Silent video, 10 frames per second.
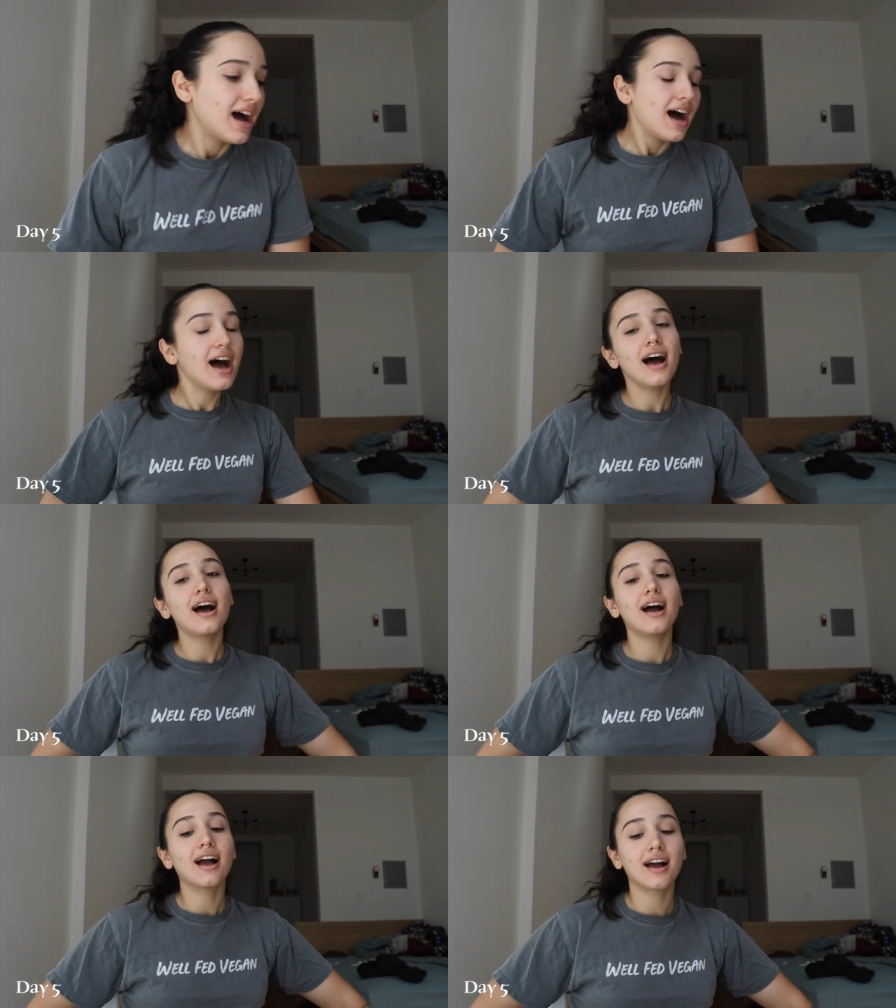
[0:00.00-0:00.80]

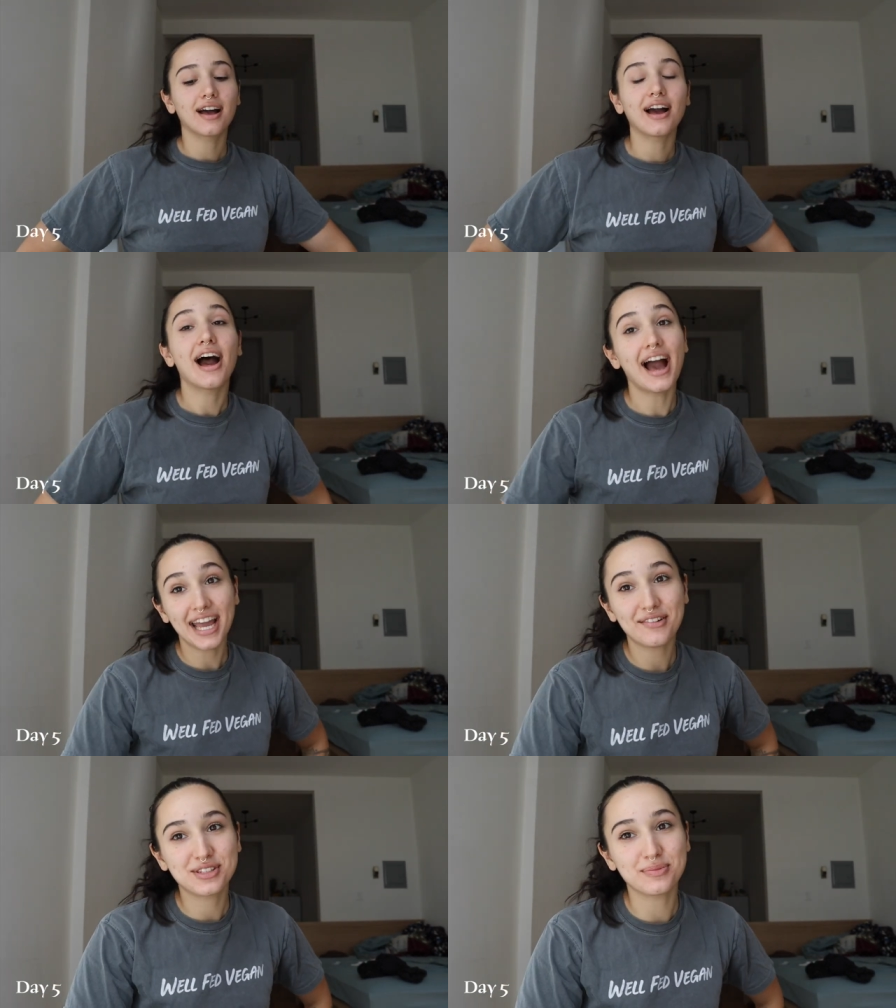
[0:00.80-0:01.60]
I
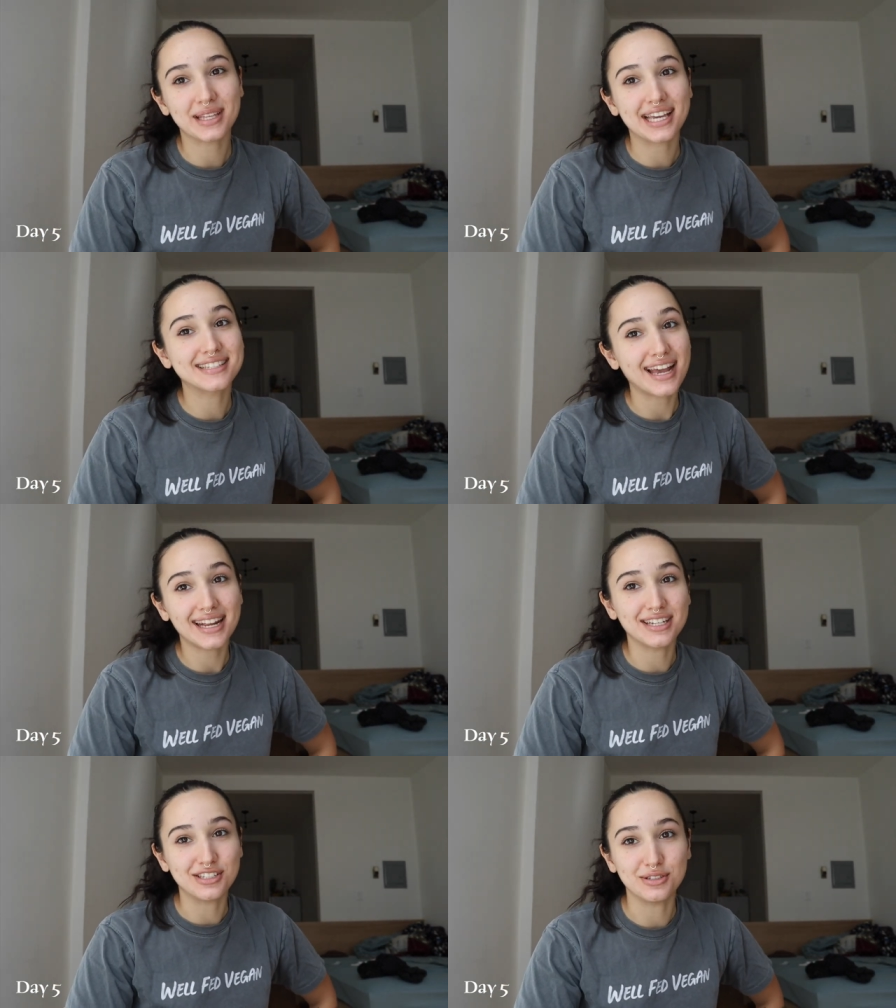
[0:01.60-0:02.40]
have something
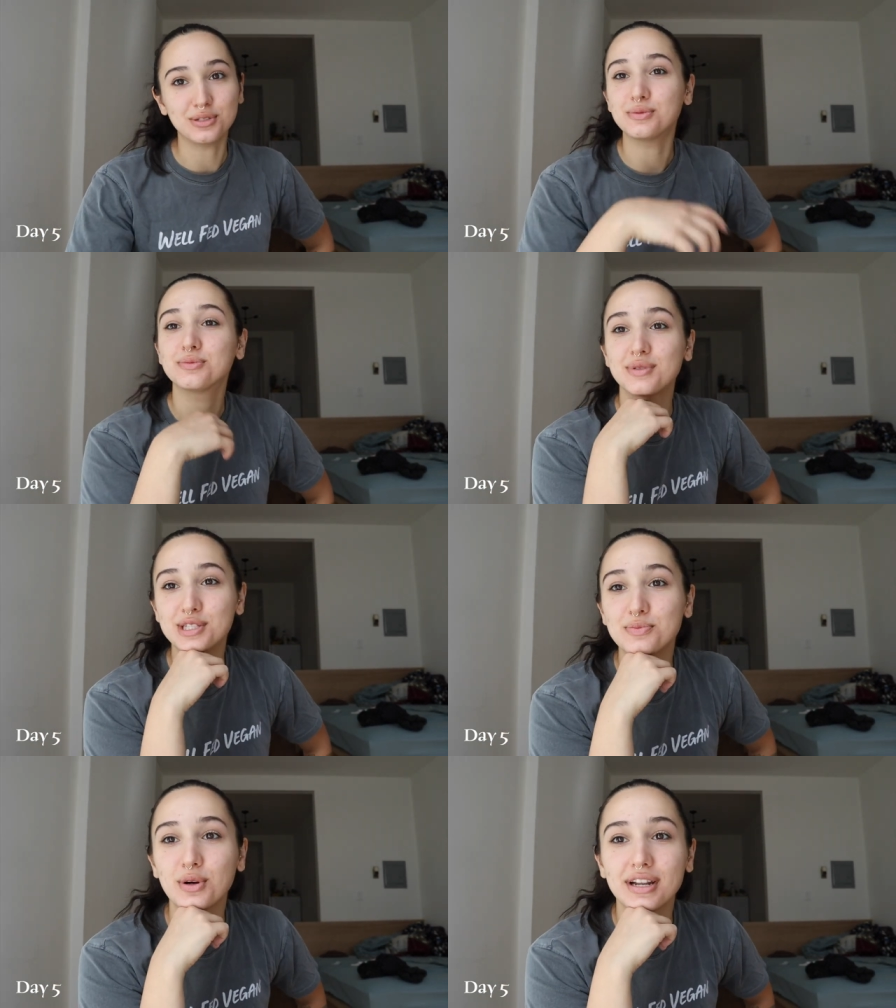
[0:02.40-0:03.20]
exciting to do to
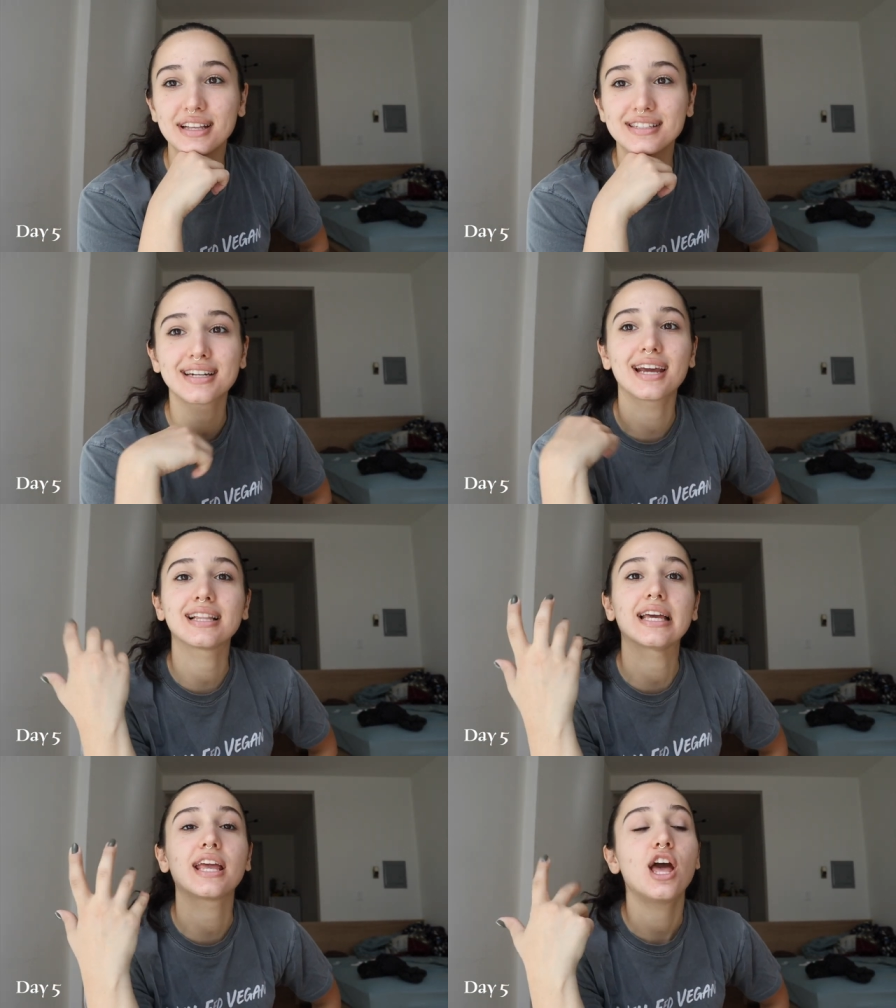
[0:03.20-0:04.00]
this morning to kind
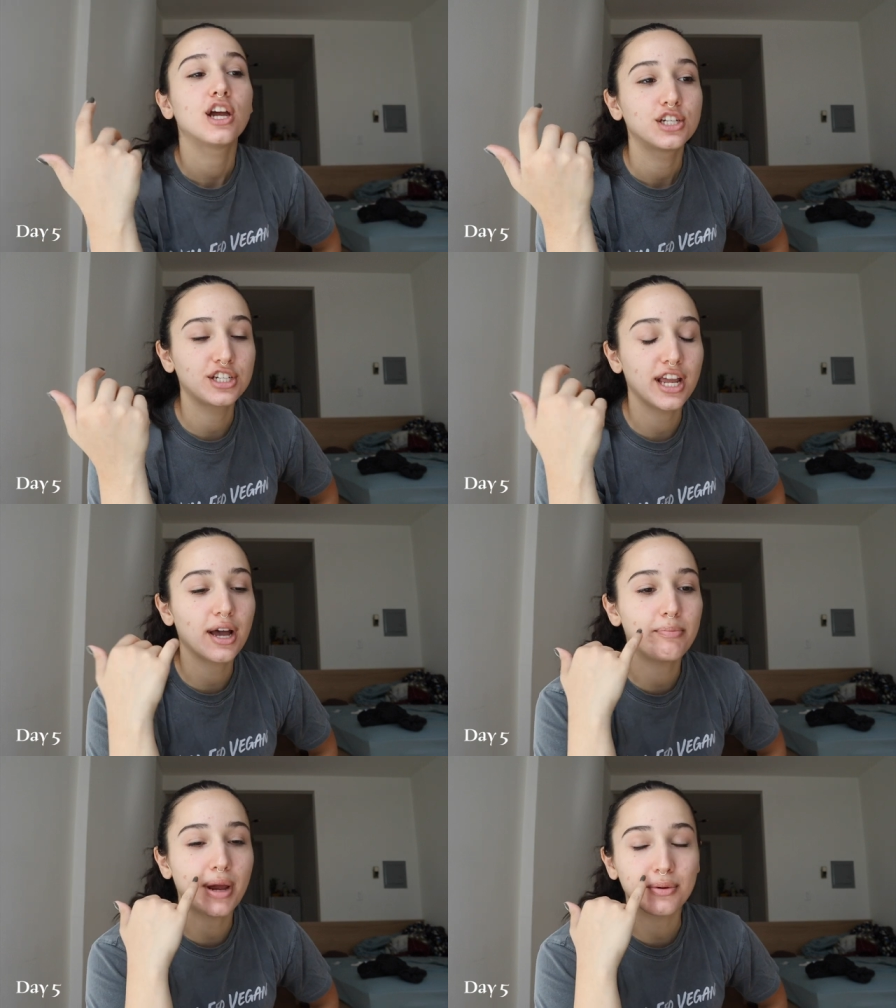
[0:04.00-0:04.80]
of like shake
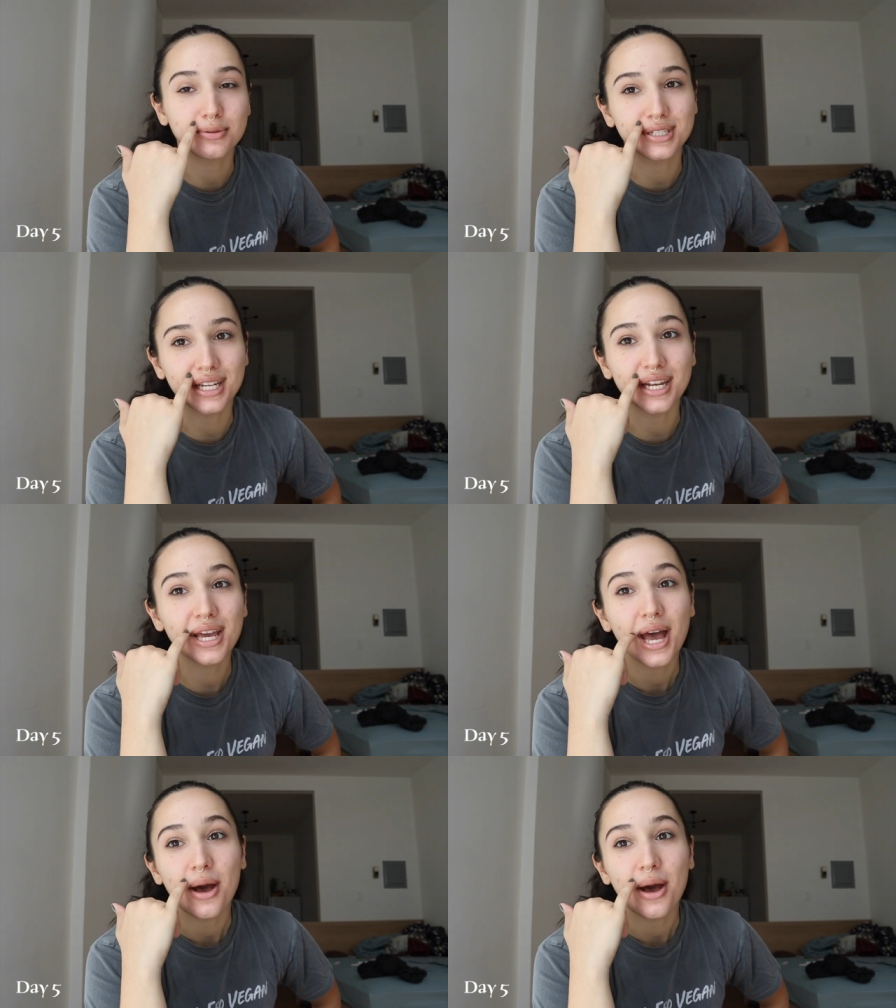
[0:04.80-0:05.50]
up my routine.